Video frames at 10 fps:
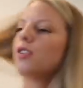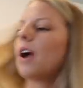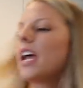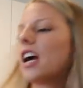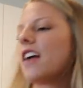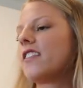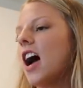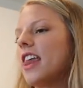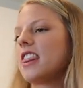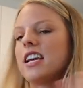So right here I've
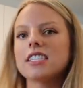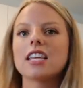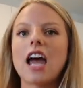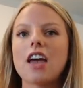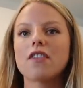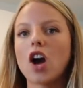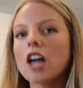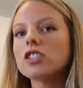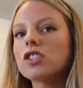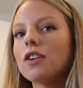got things that I have
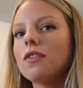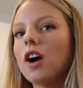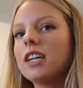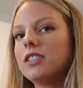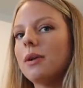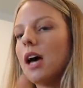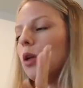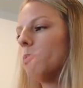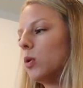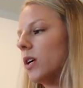gotten so far to
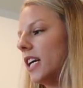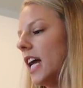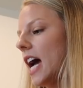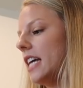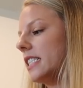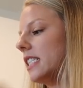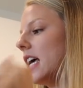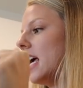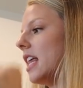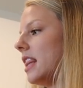help organize
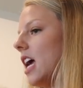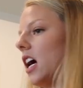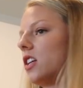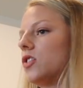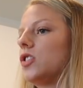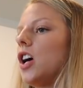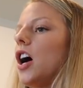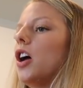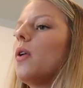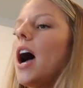there.
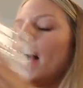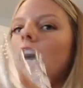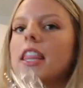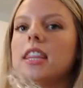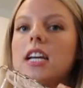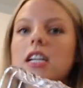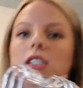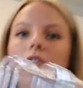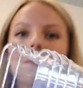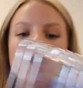So I got
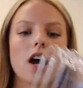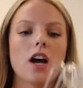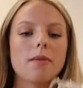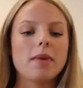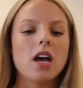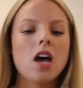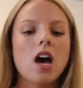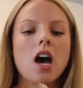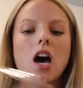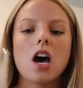these from
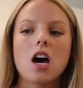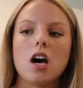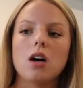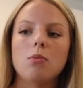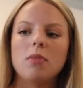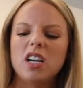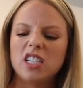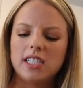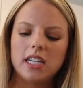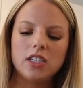
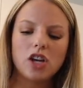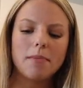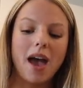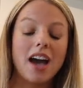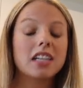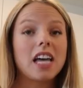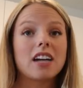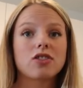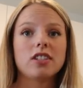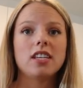TJ Maxx
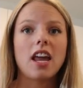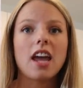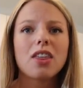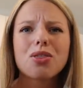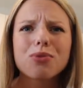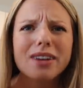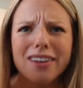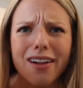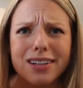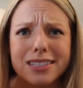actually today,
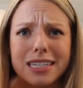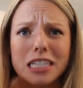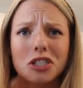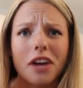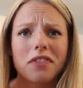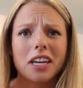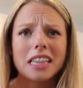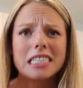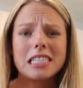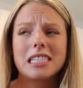$3 each. I feel
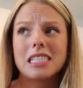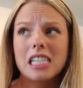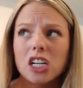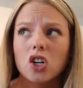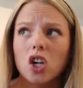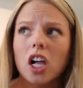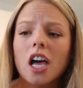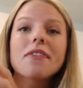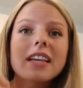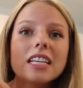like that's a steal.
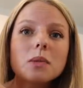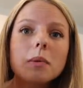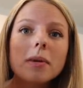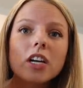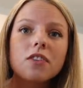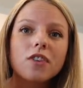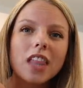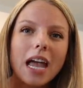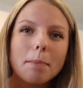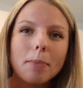I feel like these would be good
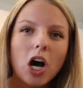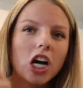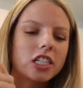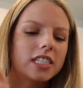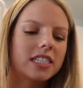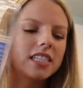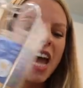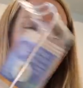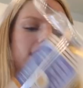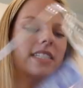for like bars and
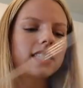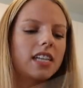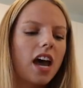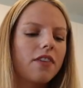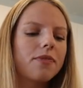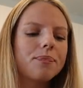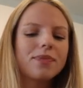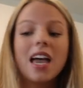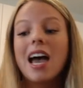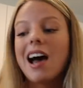snacks and stuff.